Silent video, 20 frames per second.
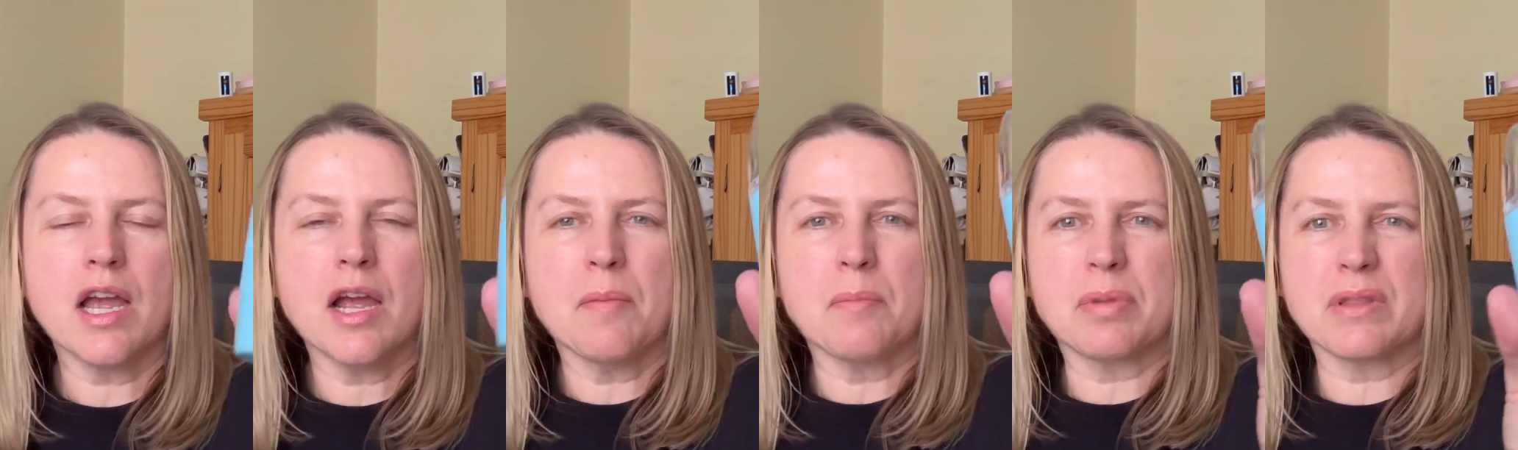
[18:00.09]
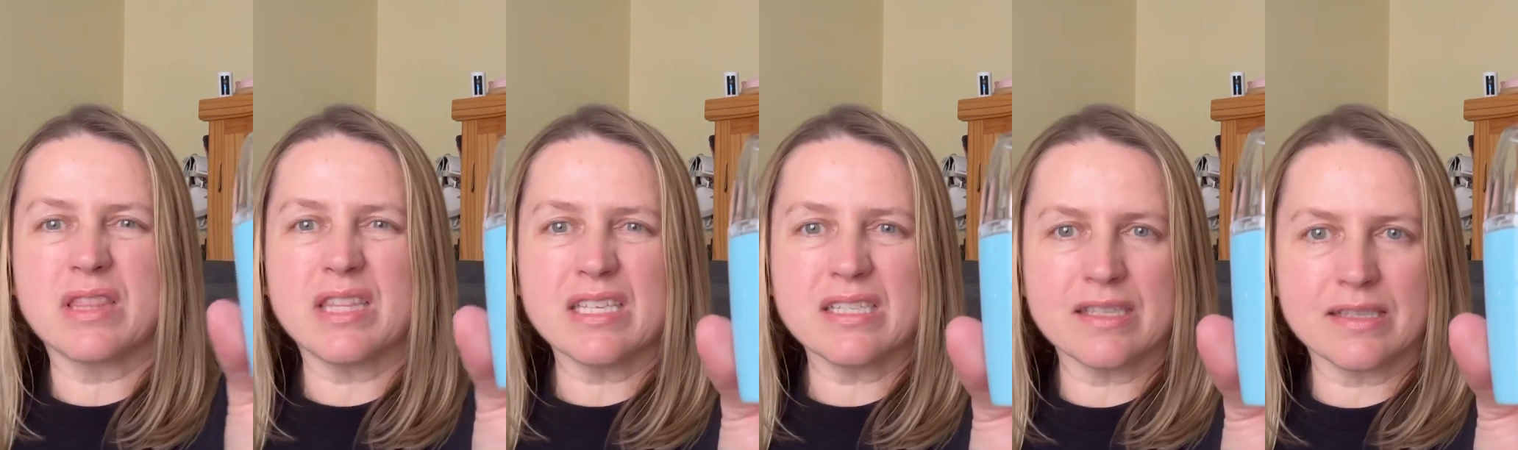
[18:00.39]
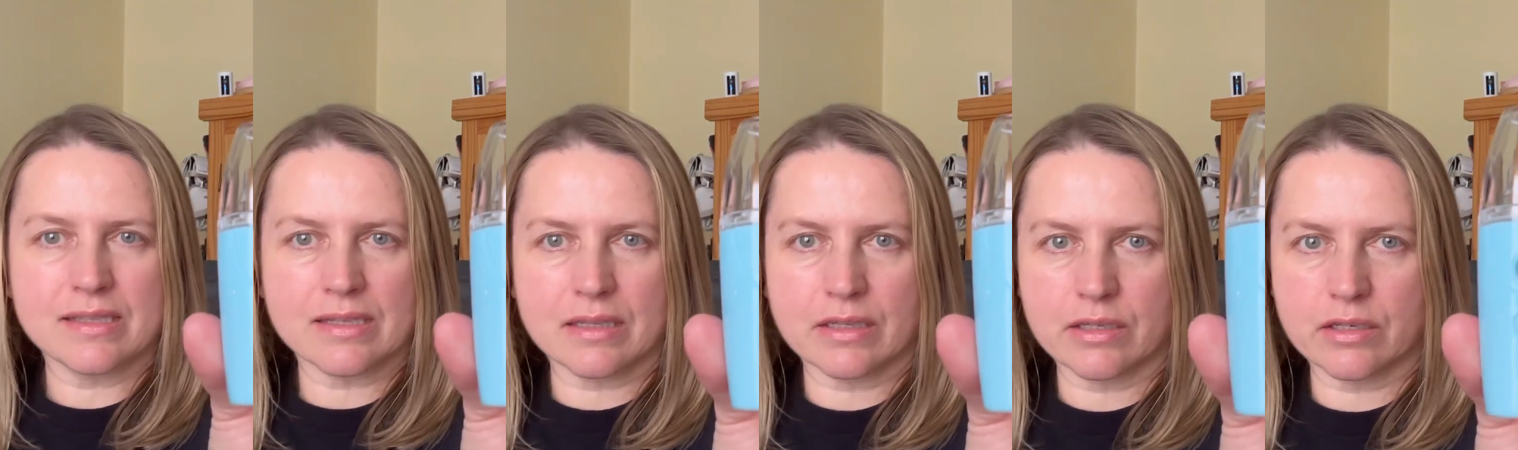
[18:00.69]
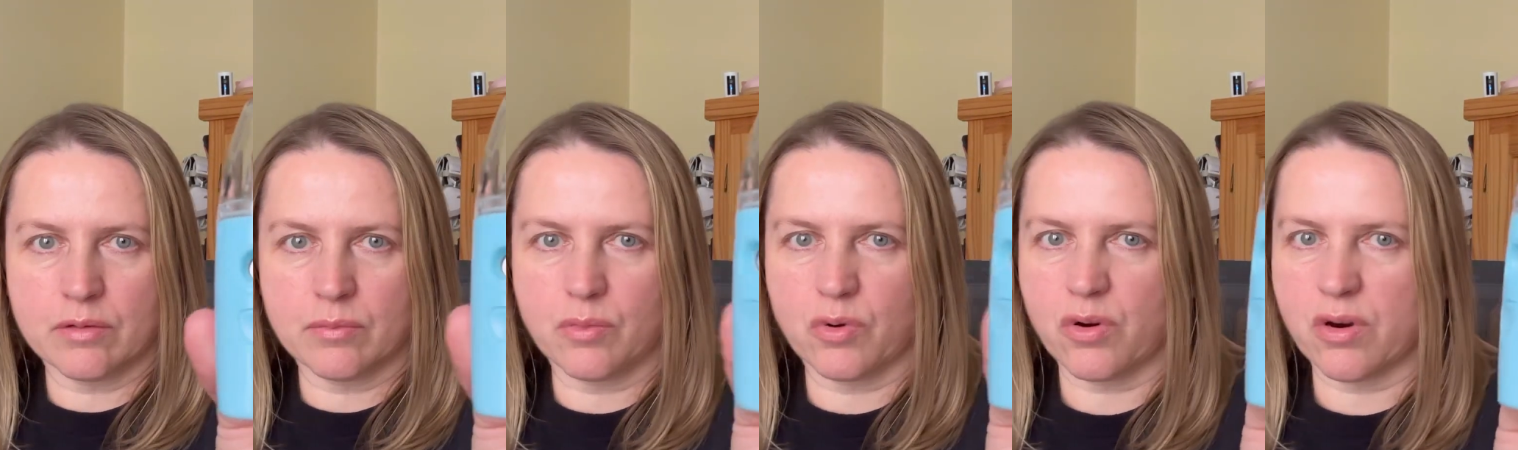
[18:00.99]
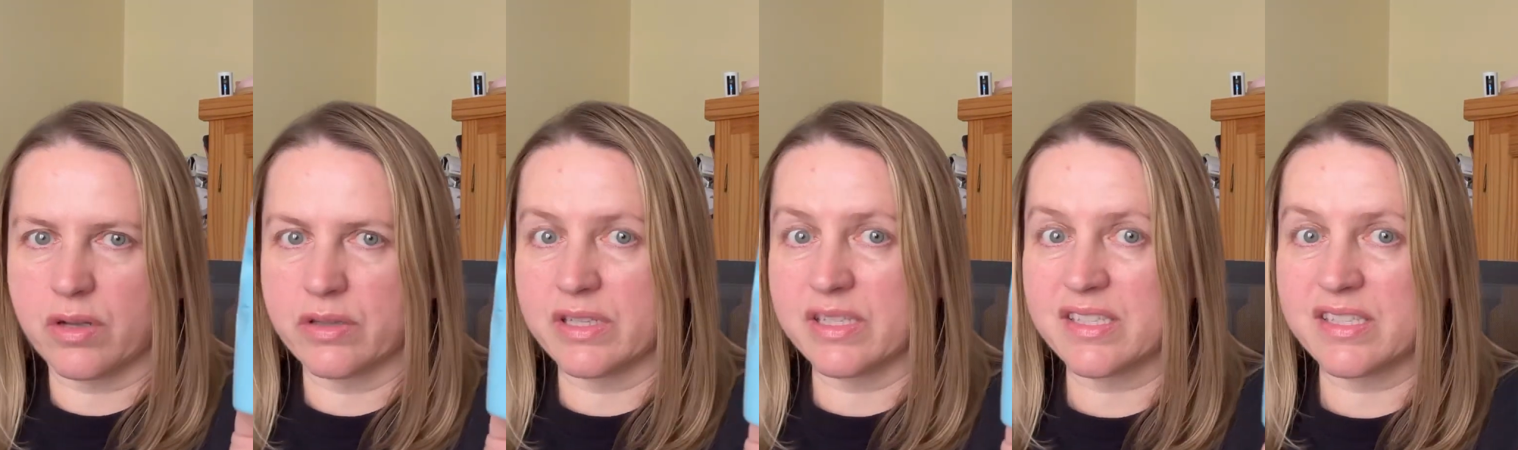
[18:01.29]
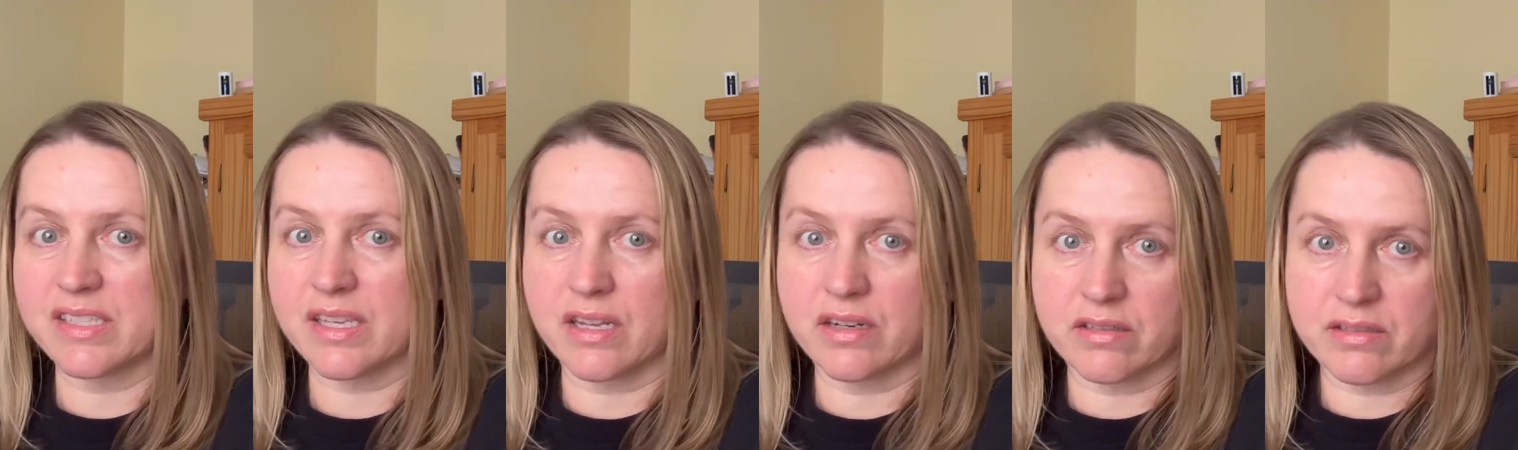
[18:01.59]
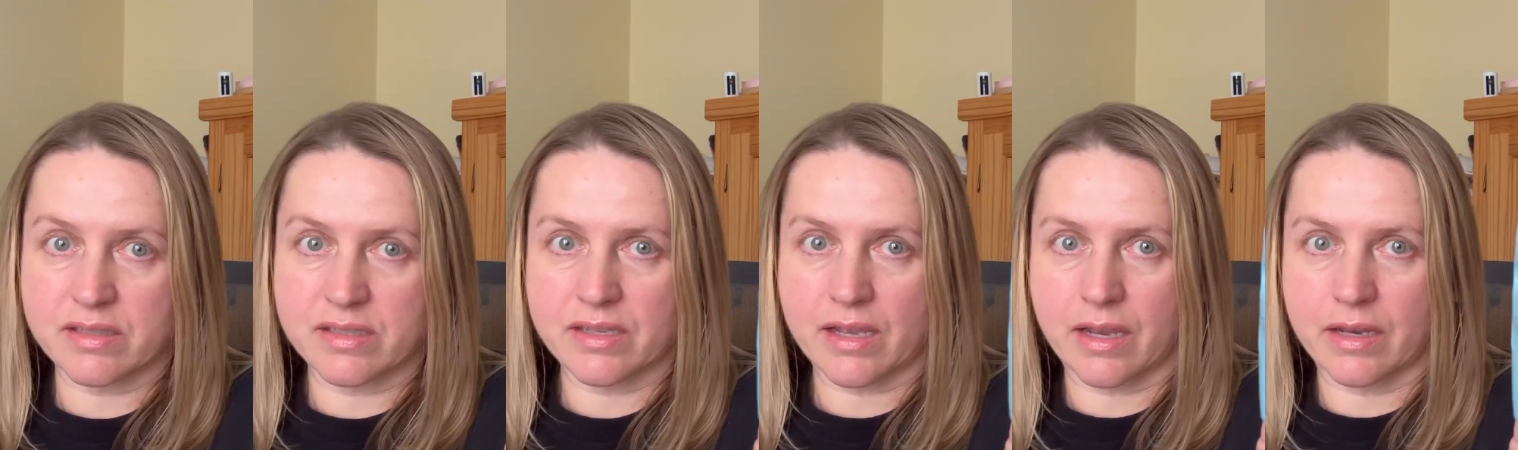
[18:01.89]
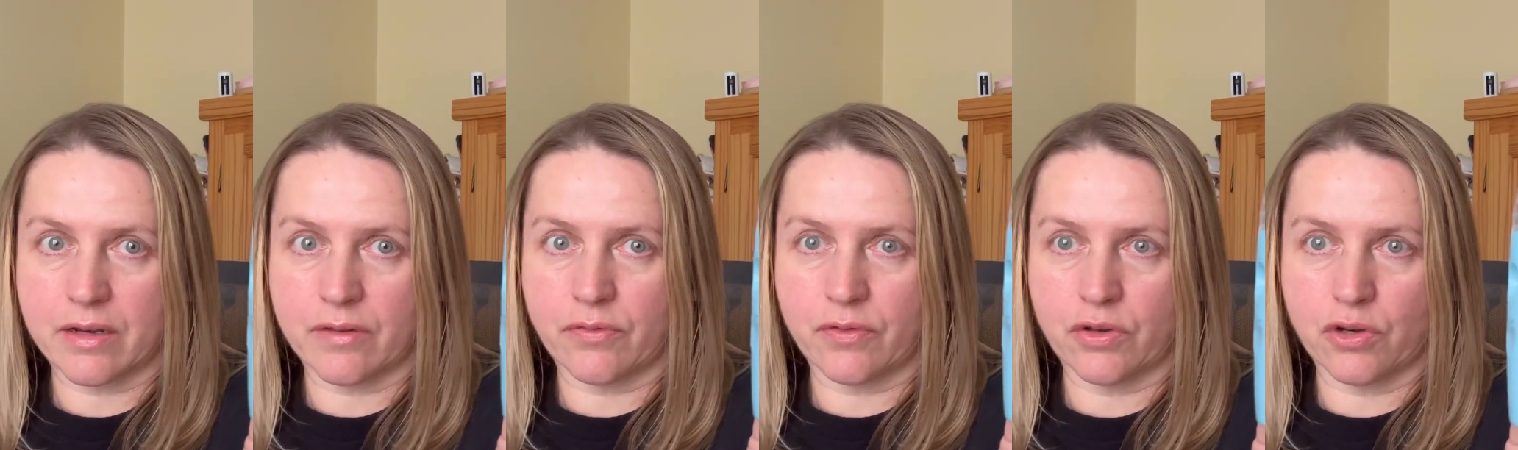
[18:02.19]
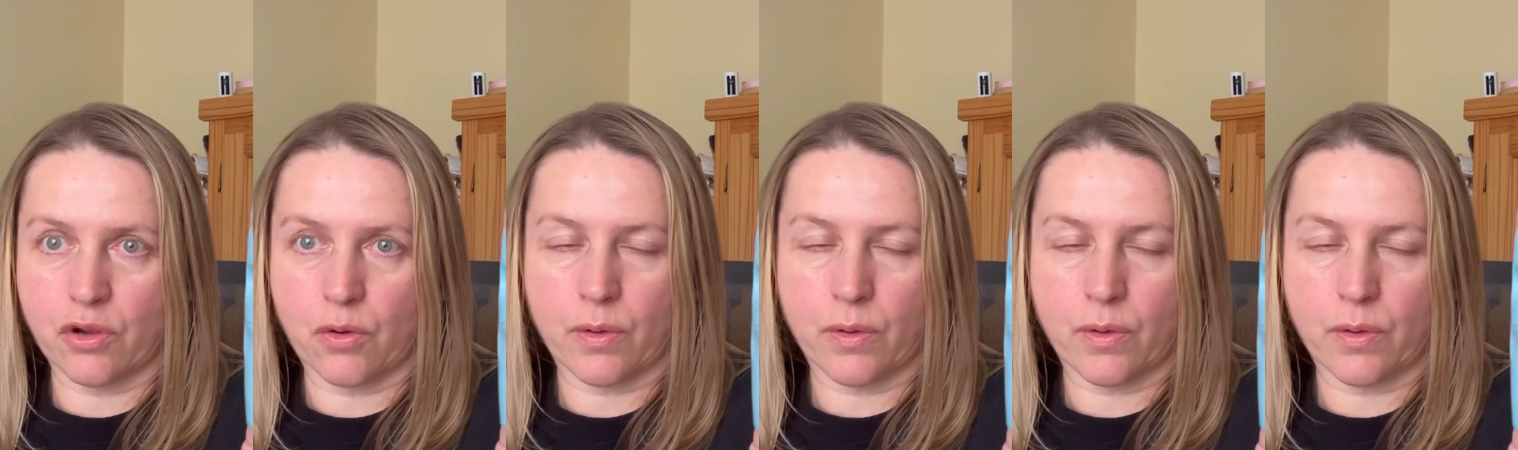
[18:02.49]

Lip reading: but this is a little more on the subtle side, if you know